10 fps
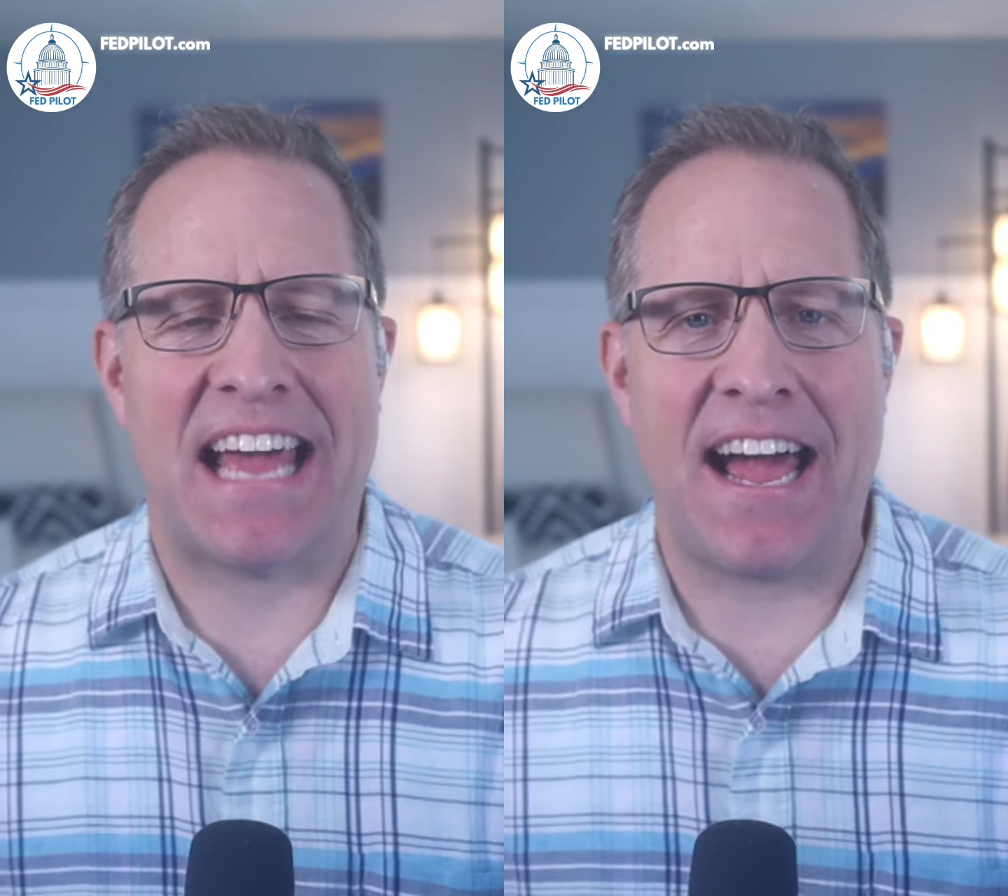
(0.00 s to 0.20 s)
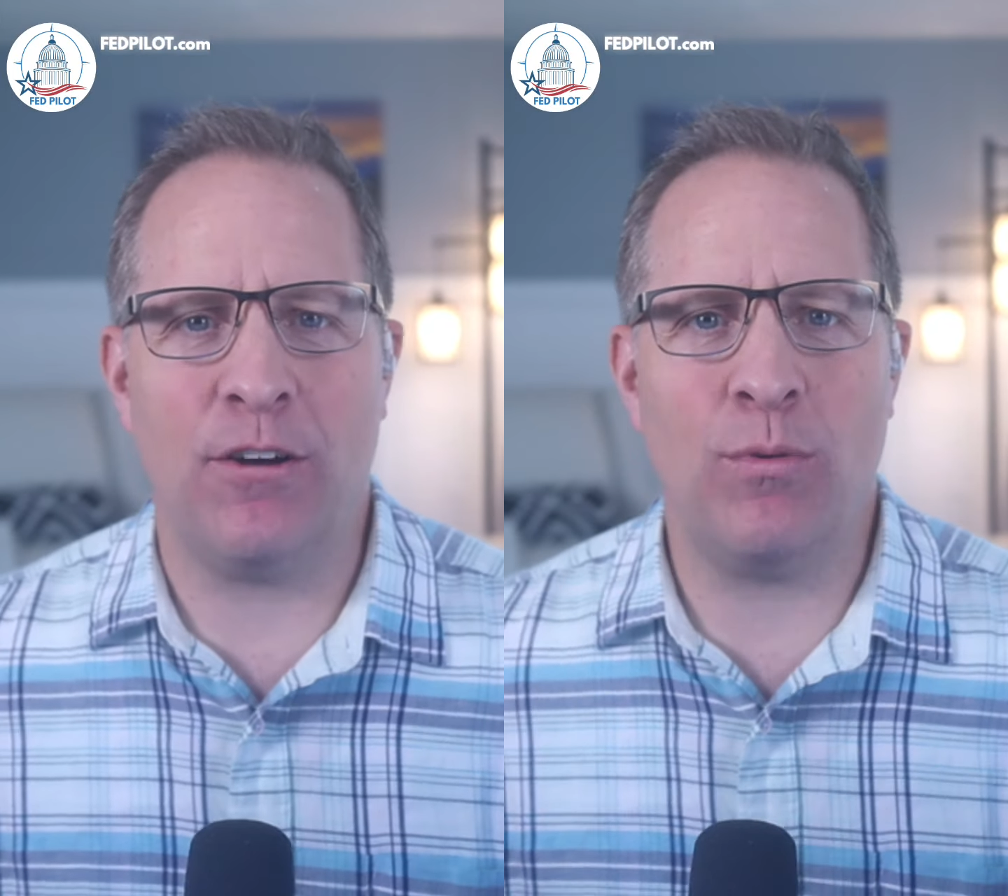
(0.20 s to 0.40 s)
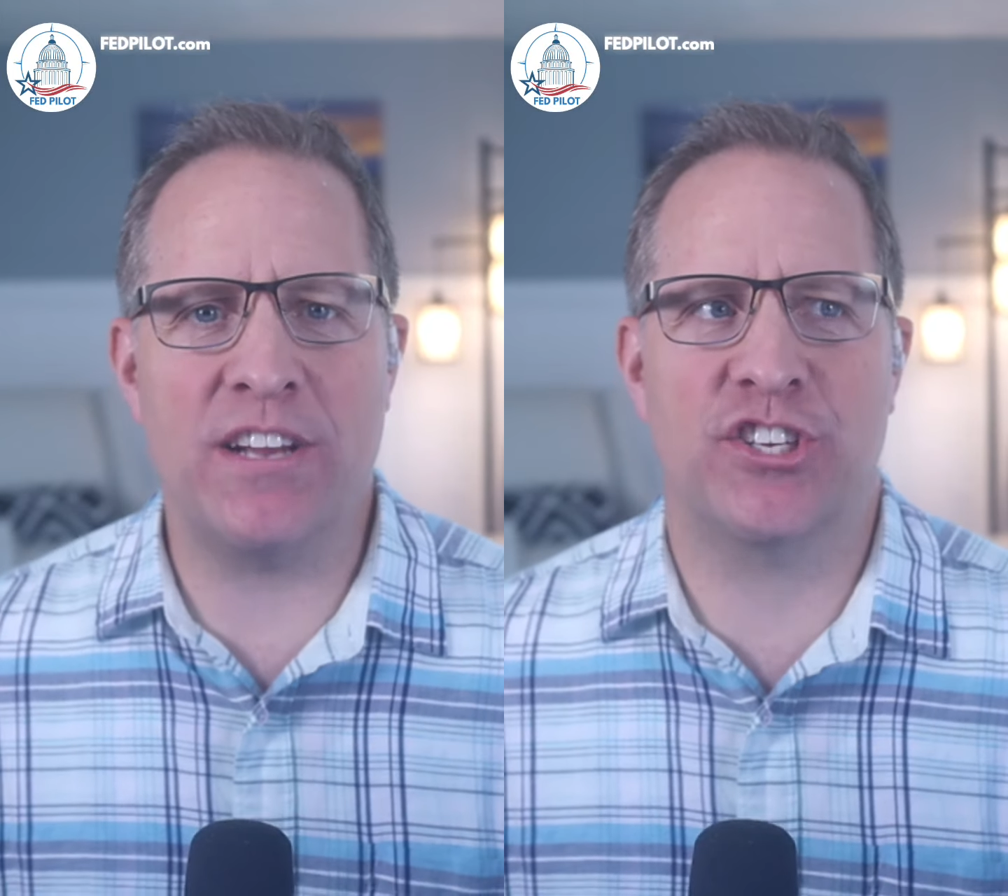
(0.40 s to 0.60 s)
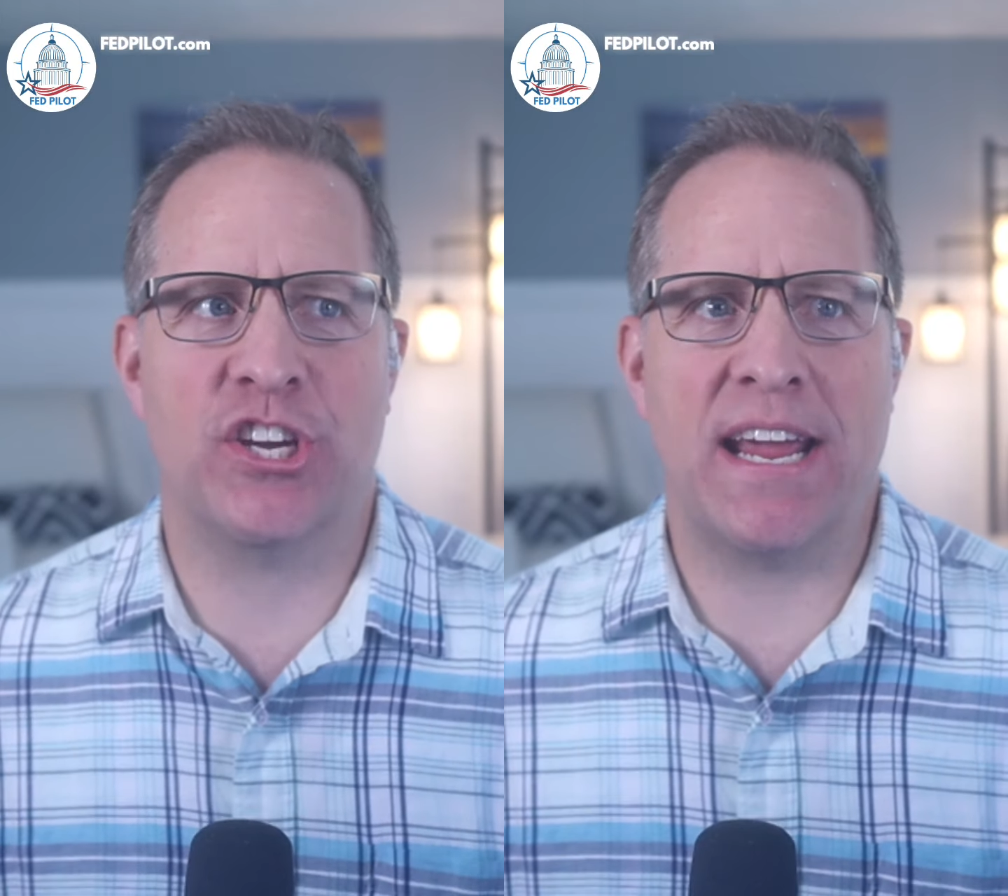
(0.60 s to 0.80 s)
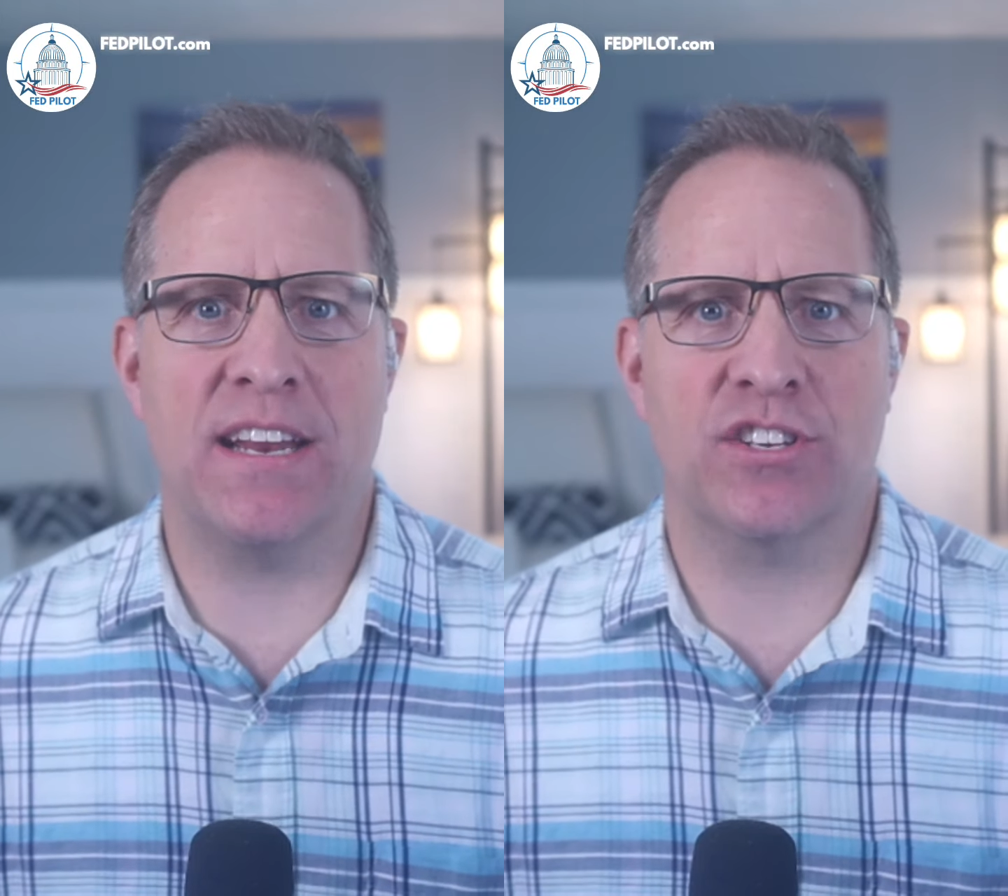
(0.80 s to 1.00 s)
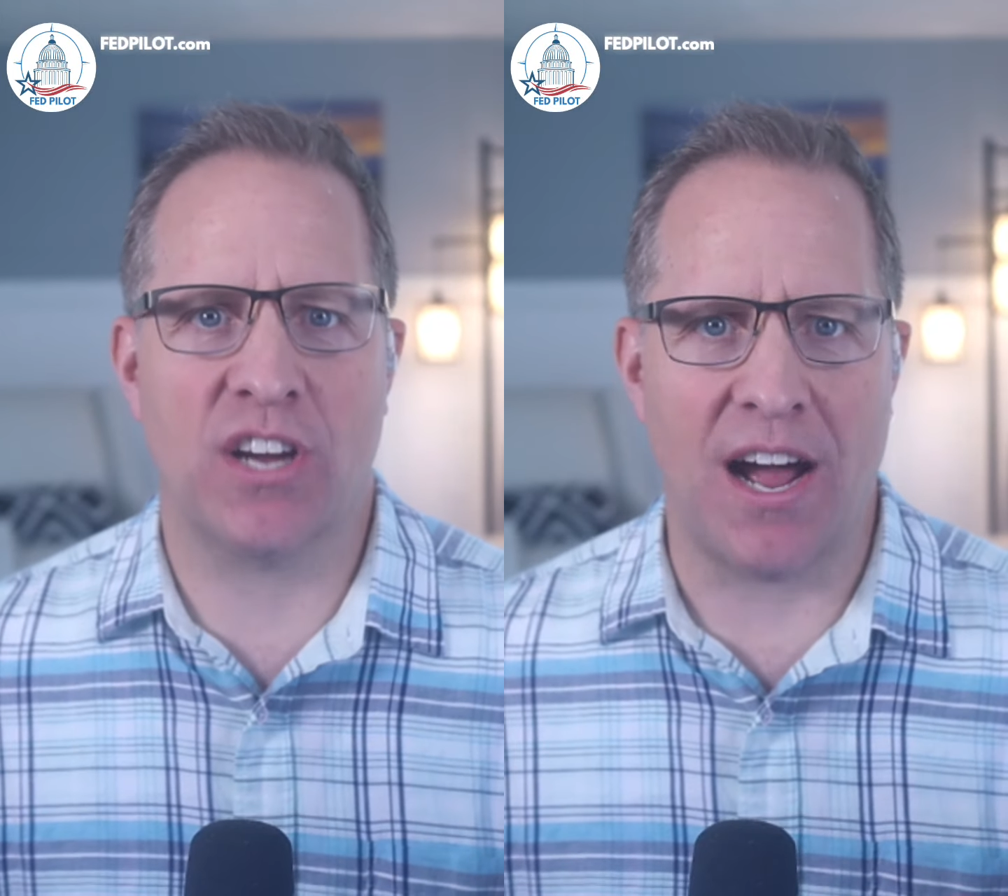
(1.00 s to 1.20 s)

how do I change